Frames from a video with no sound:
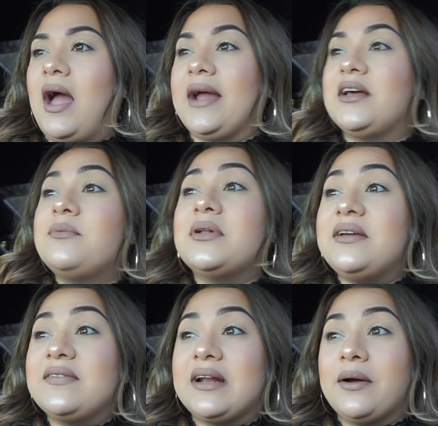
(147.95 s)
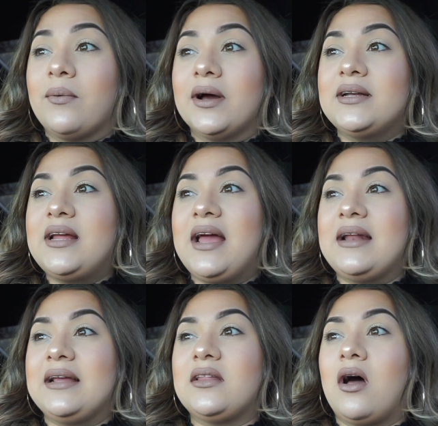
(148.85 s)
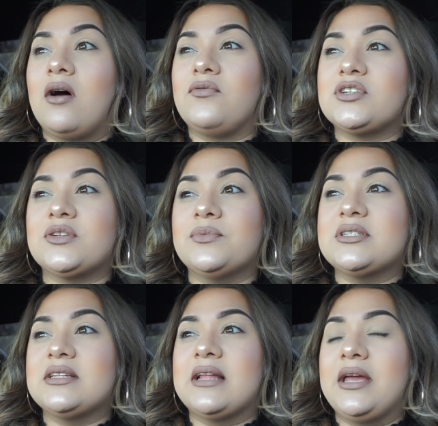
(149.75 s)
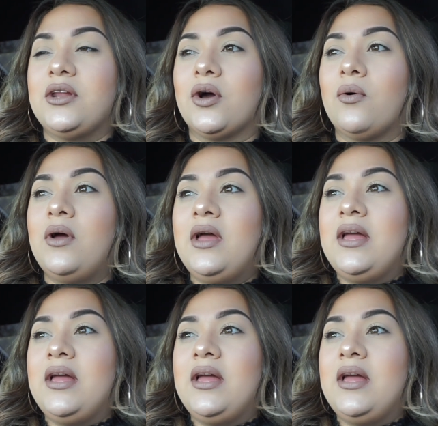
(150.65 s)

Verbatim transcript: I couldn't believe that I won, and I thought for some reason that, you know,